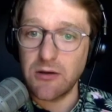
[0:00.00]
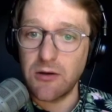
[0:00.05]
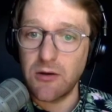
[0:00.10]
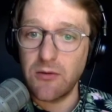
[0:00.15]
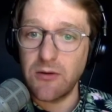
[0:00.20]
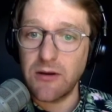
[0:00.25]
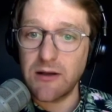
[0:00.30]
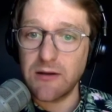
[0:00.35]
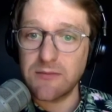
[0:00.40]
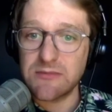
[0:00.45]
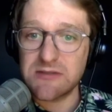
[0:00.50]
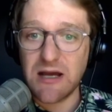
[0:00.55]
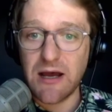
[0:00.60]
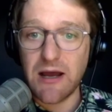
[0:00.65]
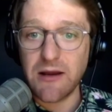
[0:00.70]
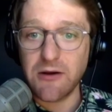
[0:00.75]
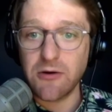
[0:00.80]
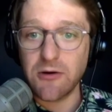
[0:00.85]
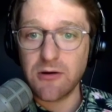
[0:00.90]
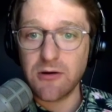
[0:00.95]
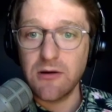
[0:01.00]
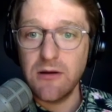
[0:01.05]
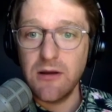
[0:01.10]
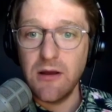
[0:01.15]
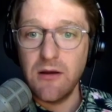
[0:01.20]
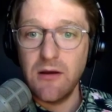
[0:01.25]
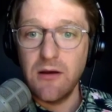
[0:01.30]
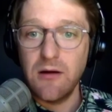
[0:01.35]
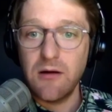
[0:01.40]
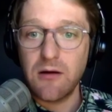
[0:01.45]
Go Get 'em Tiger
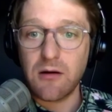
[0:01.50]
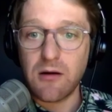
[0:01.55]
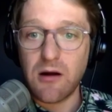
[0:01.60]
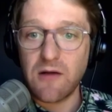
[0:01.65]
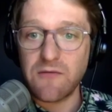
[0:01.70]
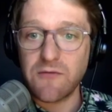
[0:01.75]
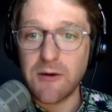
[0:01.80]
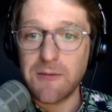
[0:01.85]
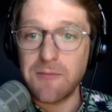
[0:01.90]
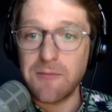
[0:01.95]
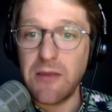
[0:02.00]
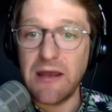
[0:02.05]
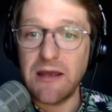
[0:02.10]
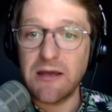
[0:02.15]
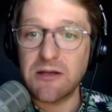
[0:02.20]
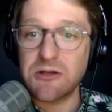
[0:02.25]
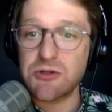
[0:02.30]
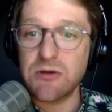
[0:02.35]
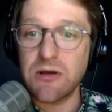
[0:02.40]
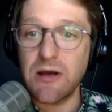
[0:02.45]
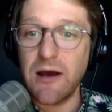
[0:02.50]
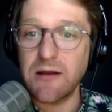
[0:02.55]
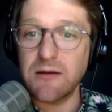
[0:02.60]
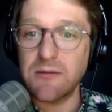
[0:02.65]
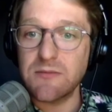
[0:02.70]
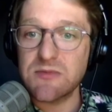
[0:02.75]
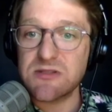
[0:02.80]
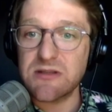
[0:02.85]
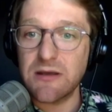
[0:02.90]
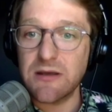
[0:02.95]
are offering pantry
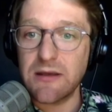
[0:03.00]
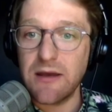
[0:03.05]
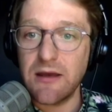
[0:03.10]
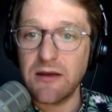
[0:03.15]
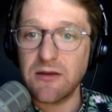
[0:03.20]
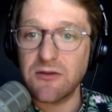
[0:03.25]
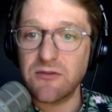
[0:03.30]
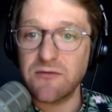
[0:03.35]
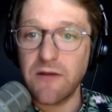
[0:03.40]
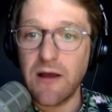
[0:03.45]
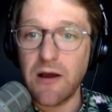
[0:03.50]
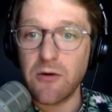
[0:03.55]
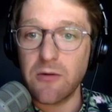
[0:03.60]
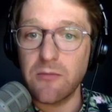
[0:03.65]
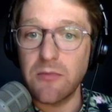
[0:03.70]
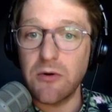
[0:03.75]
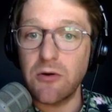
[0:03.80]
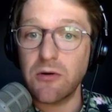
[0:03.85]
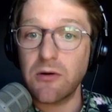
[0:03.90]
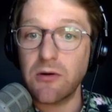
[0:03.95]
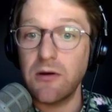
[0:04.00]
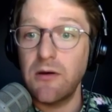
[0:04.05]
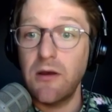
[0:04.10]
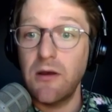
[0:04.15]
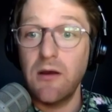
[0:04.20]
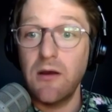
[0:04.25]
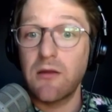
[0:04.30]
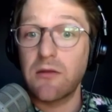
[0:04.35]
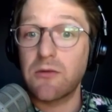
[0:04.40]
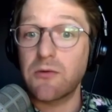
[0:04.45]
items like eggs, flour, milk
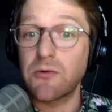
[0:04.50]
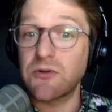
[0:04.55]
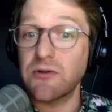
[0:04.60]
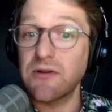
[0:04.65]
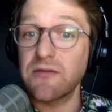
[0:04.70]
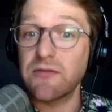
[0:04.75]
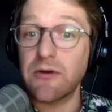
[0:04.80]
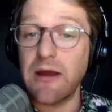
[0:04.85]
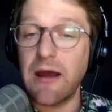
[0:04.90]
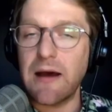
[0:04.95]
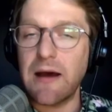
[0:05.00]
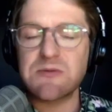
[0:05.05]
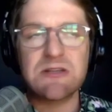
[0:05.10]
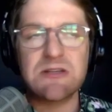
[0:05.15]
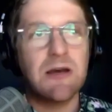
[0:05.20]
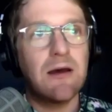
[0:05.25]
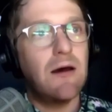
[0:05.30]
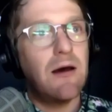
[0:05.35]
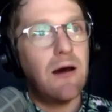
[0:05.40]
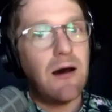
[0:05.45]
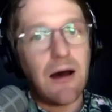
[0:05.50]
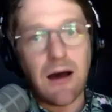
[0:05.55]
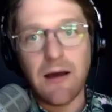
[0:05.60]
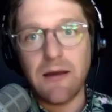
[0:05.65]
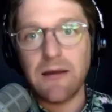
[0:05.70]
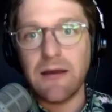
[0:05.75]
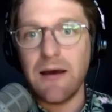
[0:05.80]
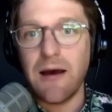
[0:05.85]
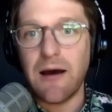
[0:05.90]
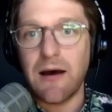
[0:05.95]
through delivery apps.
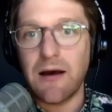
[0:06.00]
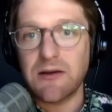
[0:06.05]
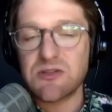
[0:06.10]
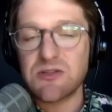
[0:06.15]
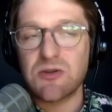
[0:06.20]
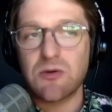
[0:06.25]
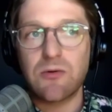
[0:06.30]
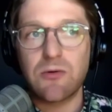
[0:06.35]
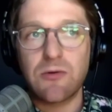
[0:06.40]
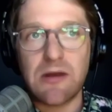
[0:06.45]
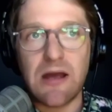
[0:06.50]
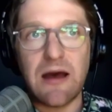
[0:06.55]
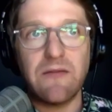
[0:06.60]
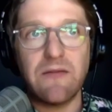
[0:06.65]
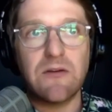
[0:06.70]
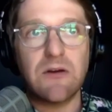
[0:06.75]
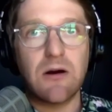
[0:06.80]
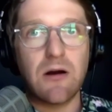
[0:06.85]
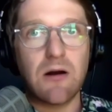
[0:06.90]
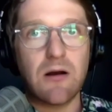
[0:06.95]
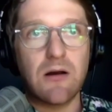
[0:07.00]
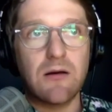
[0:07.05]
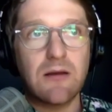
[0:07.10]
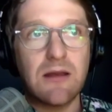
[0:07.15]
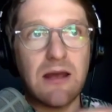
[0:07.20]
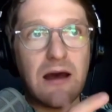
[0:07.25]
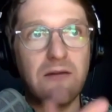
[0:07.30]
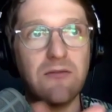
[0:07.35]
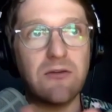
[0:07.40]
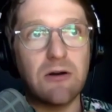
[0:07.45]
Yeah, so through Caviar,
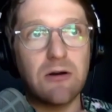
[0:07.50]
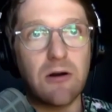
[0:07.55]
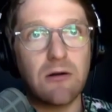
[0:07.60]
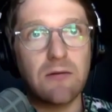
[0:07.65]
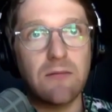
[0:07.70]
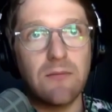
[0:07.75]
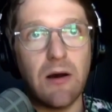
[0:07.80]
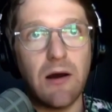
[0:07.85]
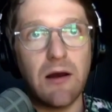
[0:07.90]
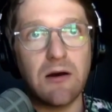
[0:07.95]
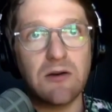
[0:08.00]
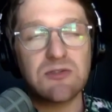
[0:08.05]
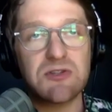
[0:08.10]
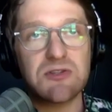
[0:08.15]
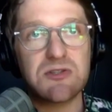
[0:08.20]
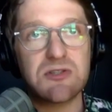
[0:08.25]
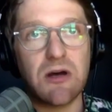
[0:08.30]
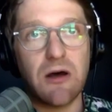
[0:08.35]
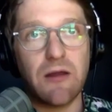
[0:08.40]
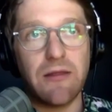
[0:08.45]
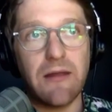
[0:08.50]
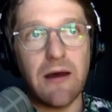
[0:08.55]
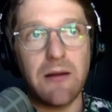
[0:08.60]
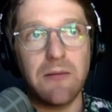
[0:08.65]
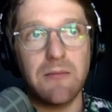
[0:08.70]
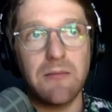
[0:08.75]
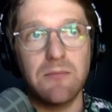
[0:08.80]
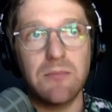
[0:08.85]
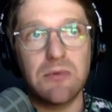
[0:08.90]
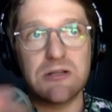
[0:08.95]
I also saw that
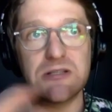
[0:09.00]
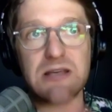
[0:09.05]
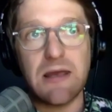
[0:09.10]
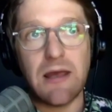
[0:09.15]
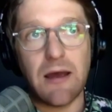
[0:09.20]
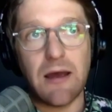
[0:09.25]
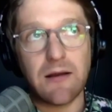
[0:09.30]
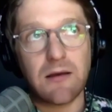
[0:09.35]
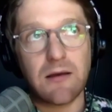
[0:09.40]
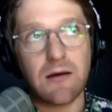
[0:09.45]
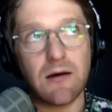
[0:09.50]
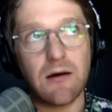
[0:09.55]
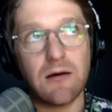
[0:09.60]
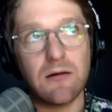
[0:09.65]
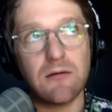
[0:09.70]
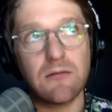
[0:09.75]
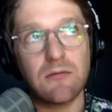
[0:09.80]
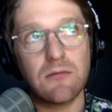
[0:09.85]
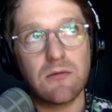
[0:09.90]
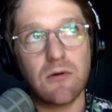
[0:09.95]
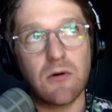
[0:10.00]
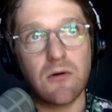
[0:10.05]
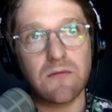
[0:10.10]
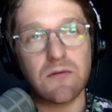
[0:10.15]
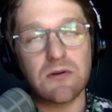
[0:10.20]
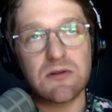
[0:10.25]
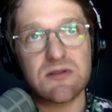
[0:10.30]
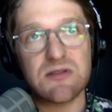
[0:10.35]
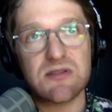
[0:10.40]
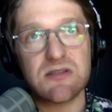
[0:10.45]
Botanica
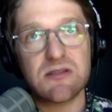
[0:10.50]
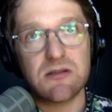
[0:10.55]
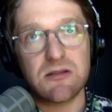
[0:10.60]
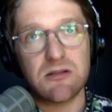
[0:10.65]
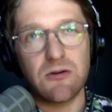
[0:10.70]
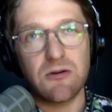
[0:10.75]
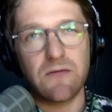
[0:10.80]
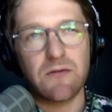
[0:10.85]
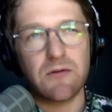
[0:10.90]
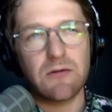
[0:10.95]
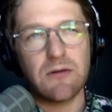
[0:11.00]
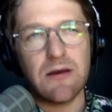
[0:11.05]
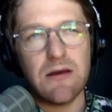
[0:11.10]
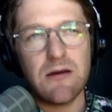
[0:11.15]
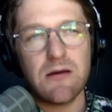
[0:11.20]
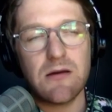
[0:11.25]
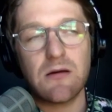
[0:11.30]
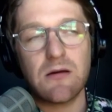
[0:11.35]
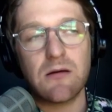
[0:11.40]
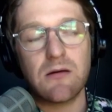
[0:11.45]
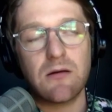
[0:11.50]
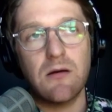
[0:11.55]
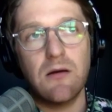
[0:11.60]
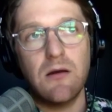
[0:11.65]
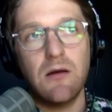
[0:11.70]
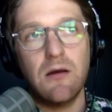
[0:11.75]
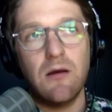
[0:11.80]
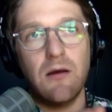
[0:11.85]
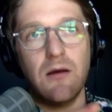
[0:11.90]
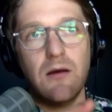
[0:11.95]
over in Silver Lake,
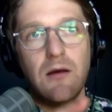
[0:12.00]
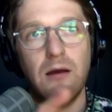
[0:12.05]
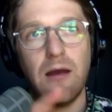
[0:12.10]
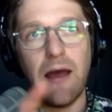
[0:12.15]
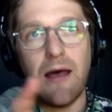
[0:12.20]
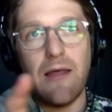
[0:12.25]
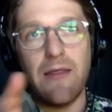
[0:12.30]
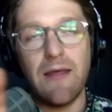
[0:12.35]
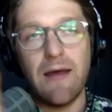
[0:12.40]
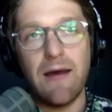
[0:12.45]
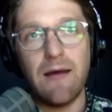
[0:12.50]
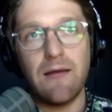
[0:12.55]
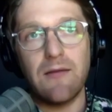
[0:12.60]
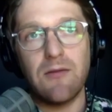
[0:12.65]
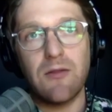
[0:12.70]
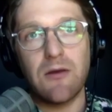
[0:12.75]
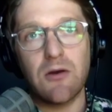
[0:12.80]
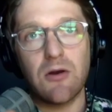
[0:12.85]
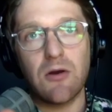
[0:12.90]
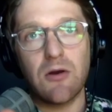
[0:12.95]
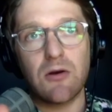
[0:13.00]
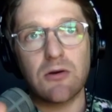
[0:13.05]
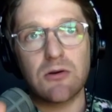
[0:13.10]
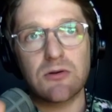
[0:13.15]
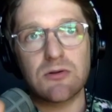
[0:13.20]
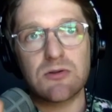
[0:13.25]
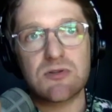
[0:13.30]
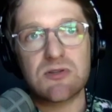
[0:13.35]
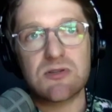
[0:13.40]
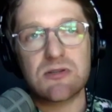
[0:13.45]
and then
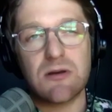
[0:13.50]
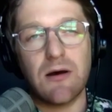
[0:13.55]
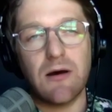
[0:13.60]
there's